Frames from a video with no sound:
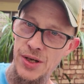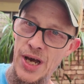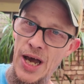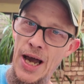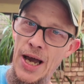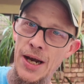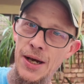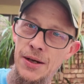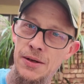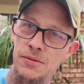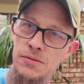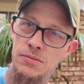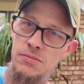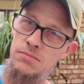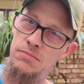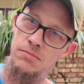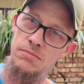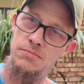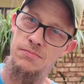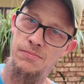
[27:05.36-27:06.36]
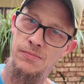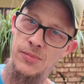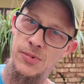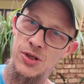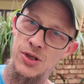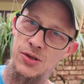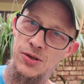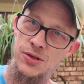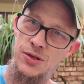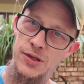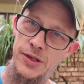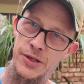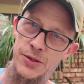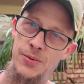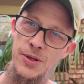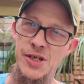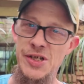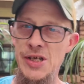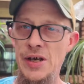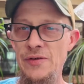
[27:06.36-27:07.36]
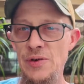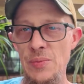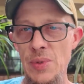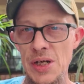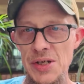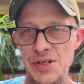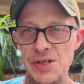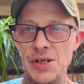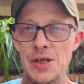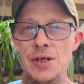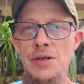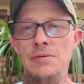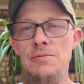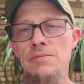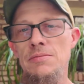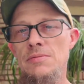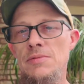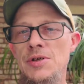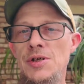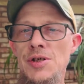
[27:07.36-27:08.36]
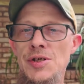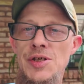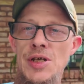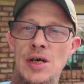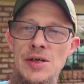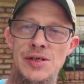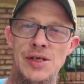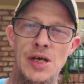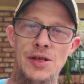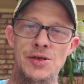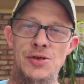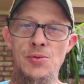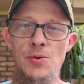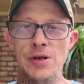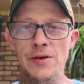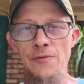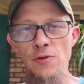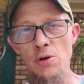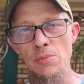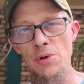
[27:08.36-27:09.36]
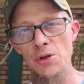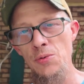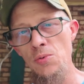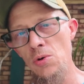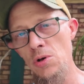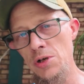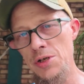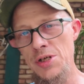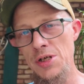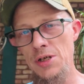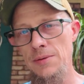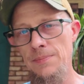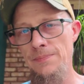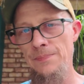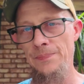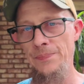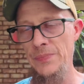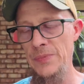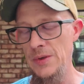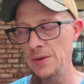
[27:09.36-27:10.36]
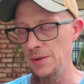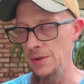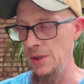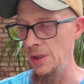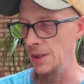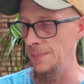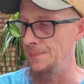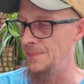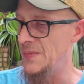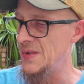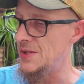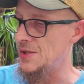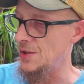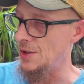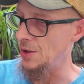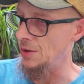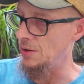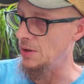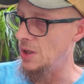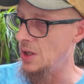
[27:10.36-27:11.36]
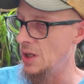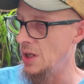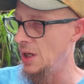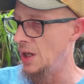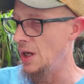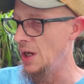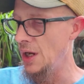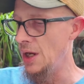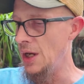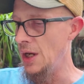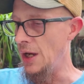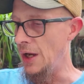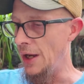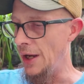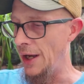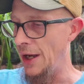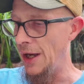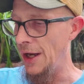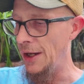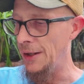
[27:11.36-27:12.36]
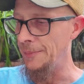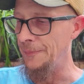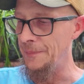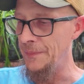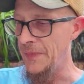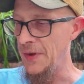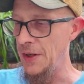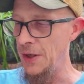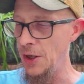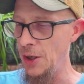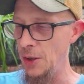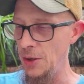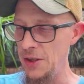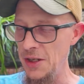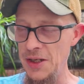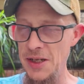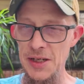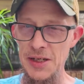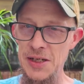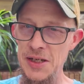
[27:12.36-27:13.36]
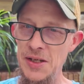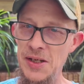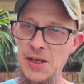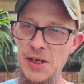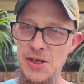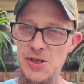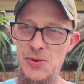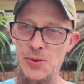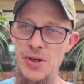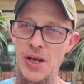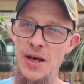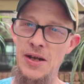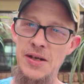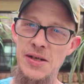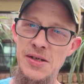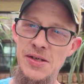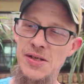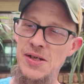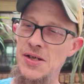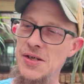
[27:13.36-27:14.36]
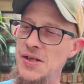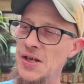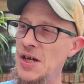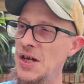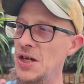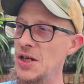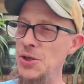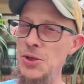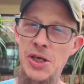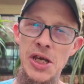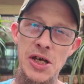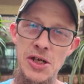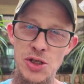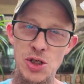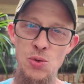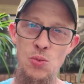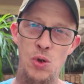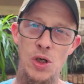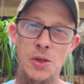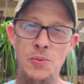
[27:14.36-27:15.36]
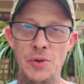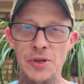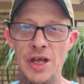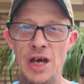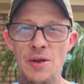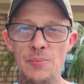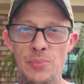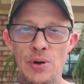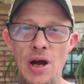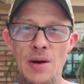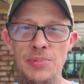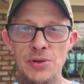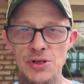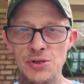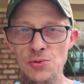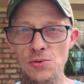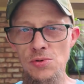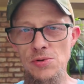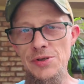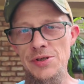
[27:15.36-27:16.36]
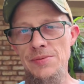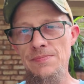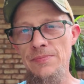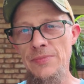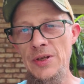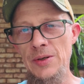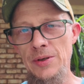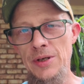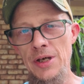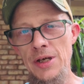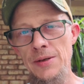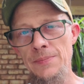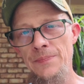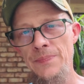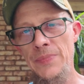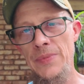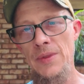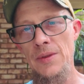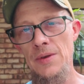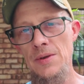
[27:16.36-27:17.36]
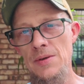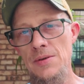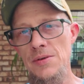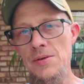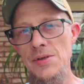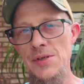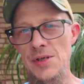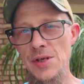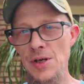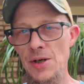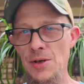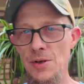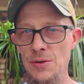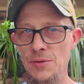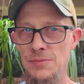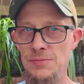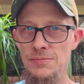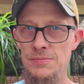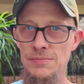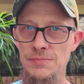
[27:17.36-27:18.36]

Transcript: died 27 months in, just outside the 24-month warranty, okay? So, you know, and like anything else, reality this is, you can't do work without proper tools, okay? So,